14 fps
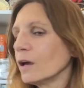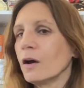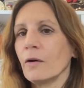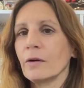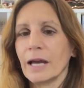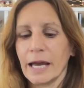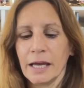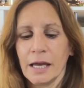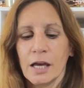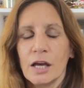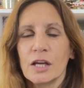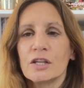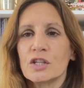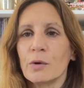Okay,
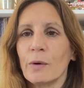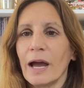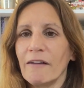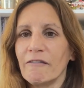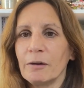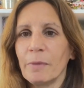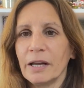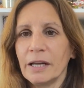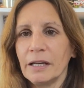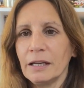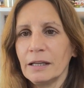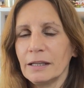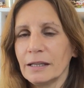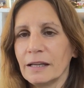so
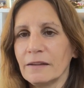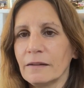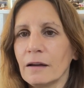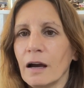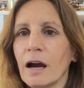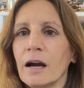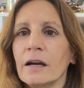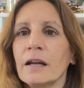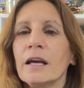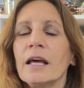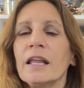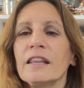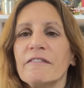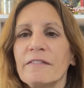everybody gets a card.
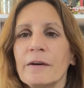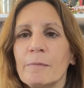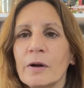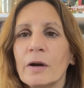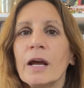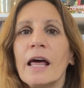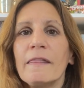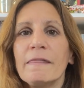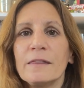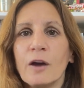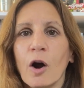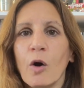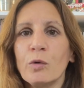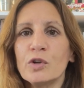The Fibber,
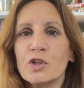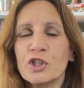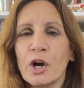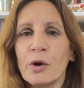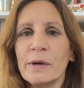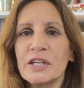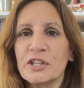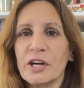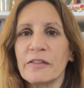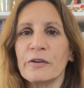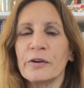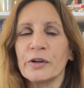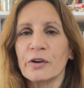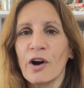don't show each other
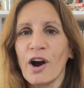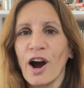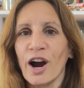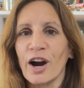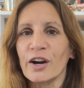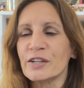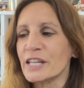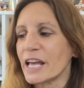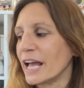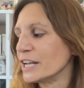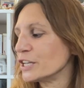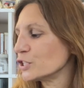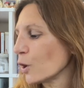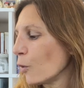your cards
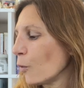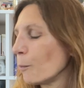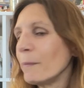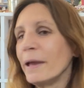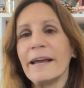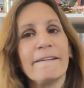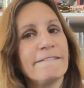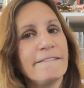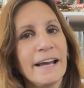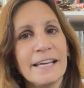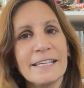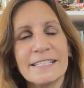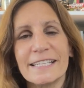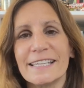and don't make
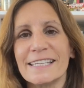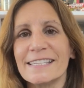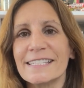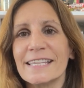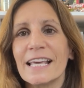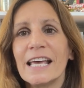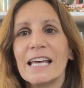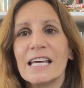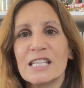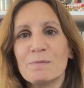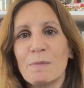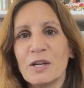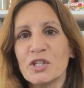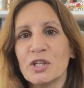faces,
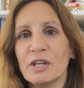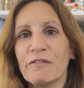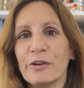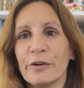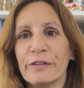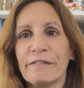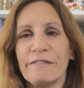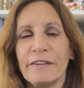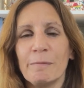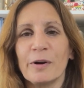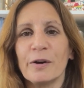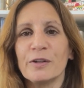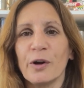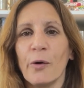especially if you're the
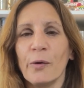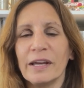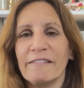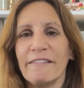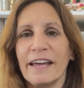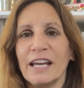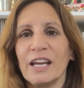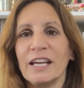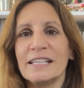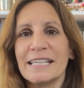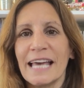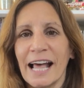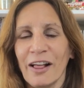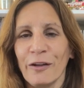Fibber. Don't give any
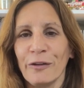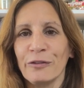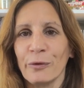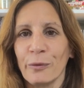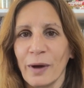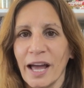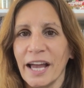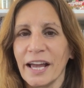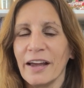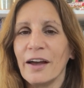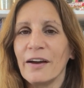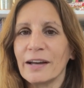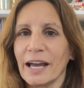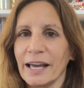tells away.
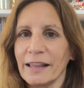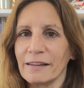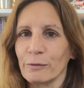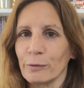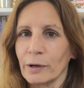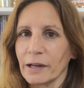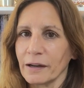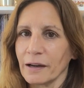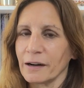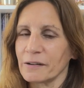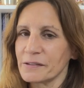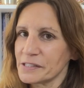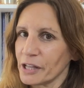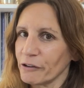Okay, they're working on
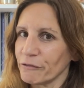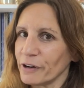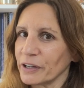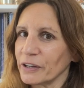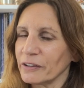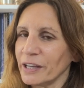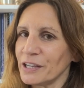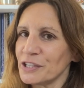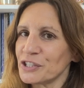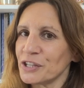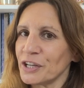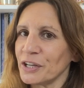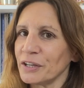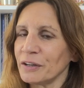our
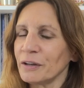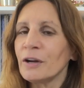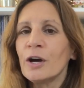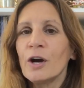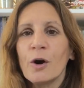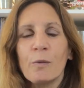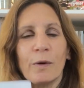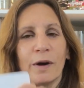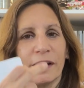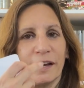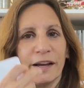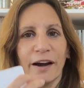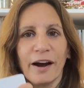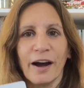self-regulation,
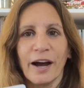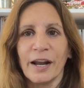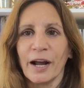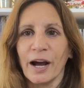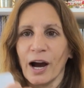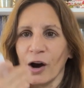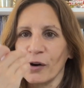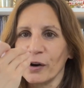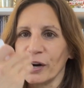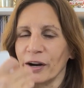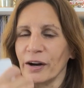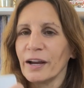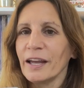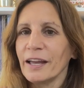working on
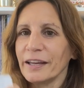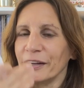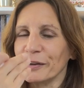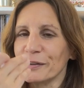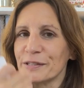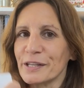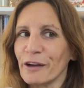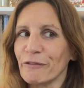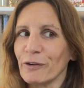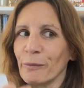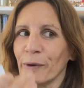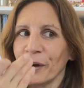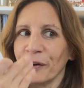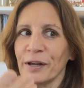our,
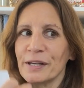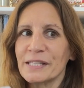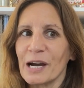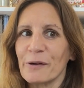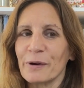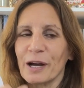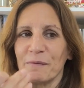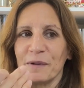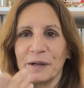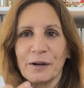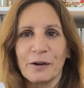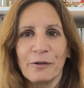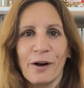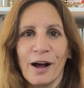self-awareness, how we're coming
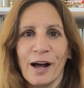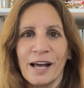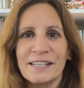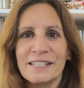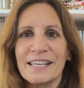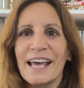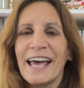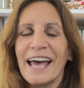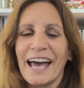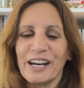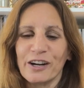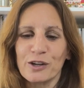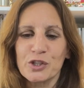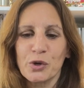across,
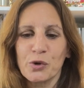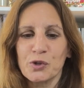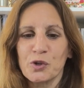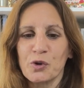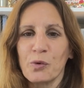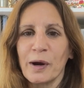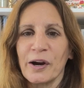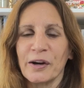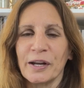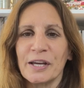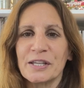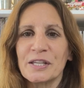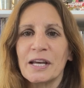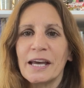and our social
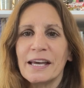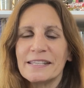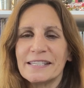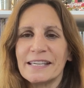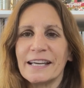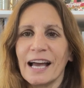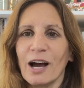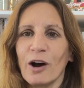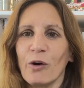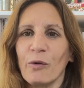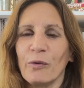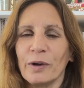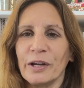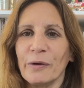awareness, seeing
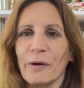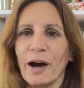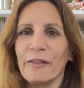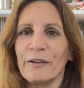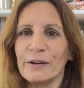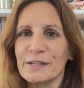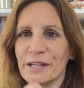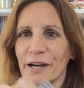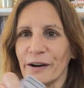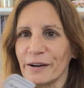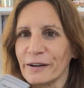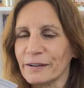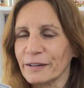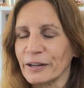how, others
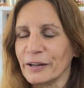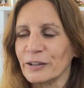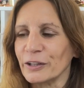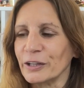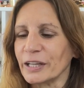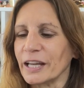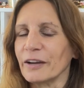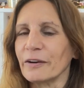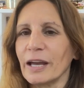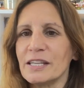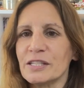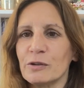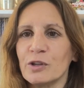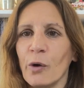are looking. Okay,
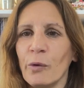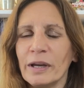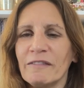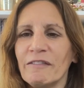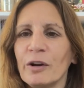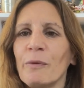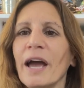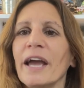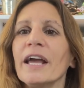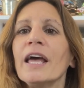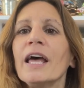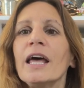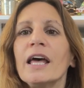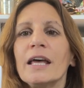so don't give it away.
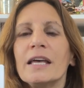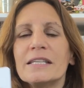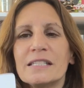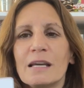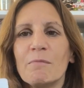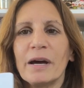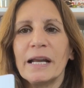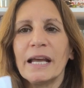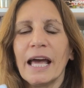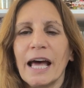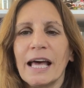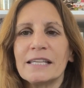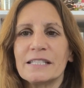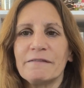Somebody
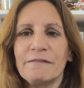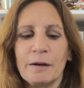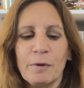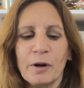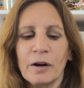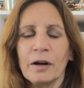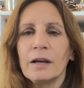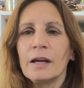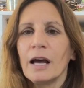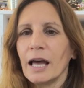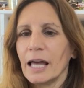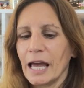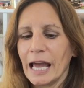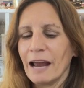has the Fibber,
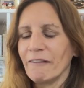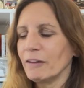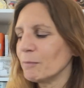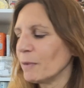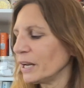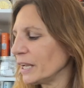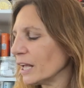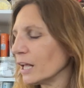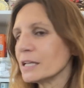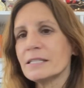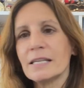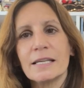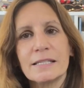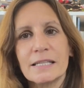everybody else
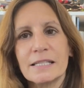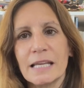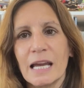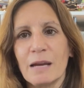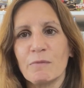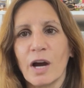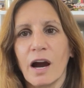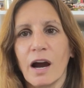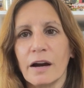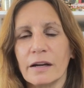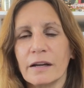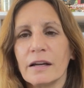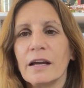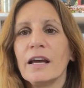has the same
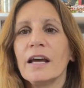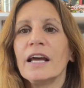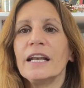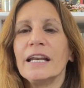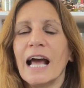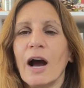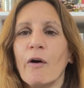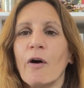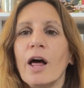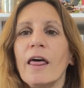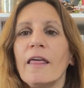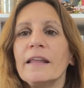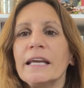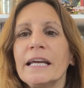card. Now,
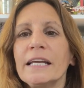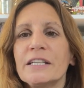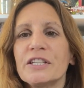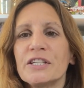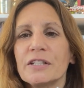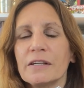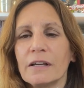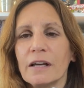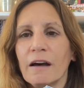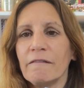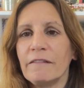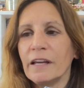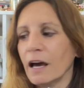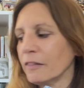each of
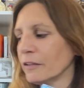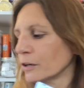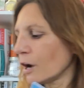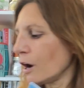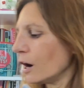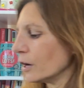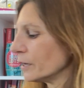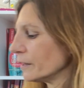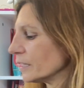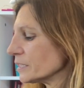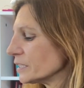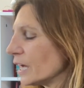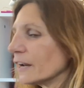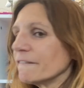the other card that's
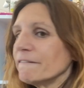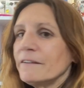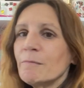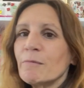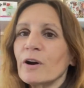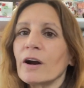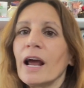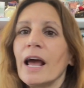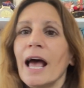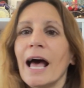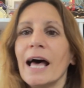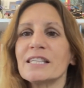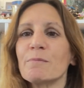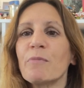not a Fibber
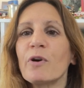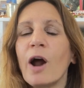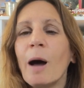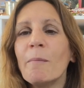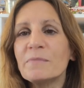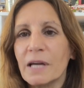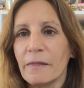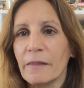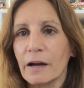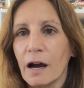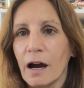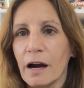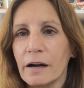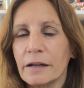has a prompt on the
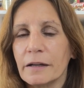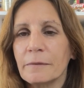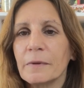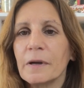card.